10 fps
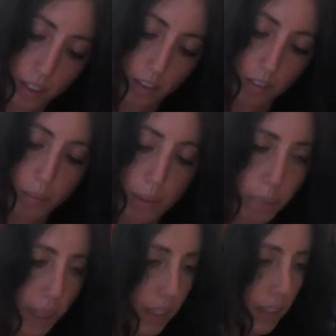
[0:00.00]

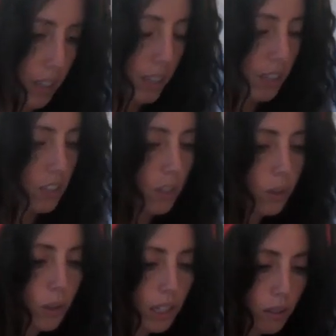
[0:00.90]
Remember to
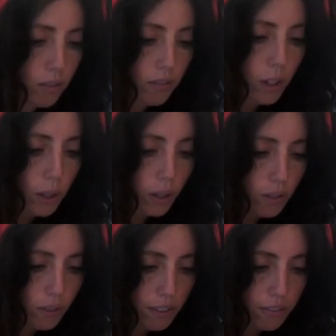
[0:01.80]
look at your photo
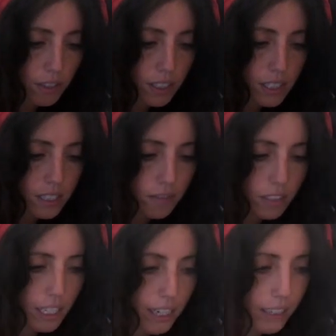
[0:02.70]
reference every
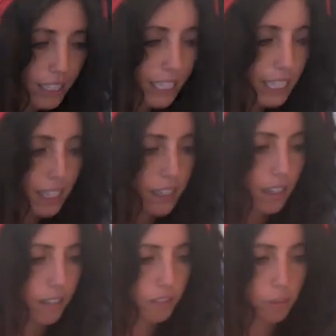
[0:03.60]
now and again.
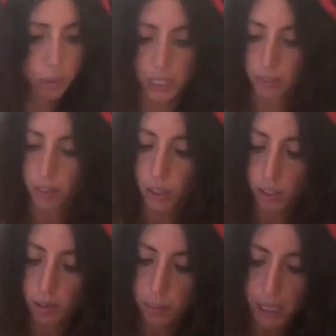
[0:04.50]
I've completely forgotten
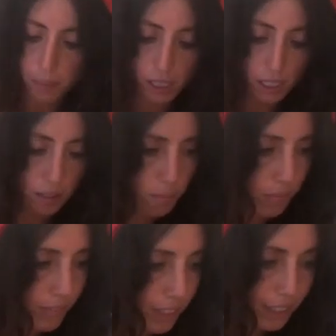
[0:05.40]
about mine,
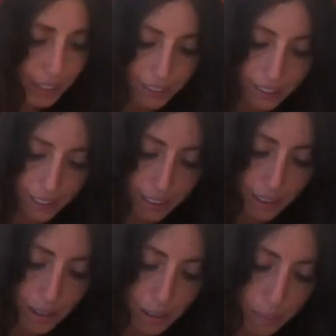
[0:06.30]

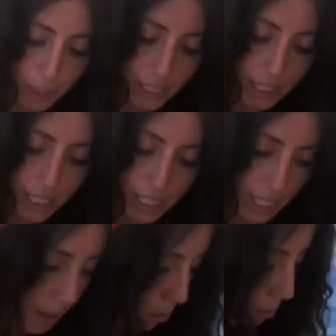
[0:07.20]
but it does
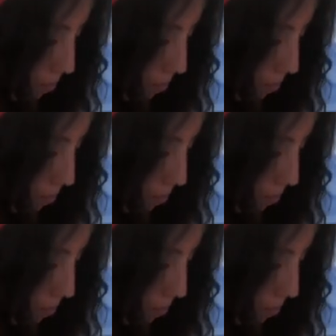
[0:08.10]
help.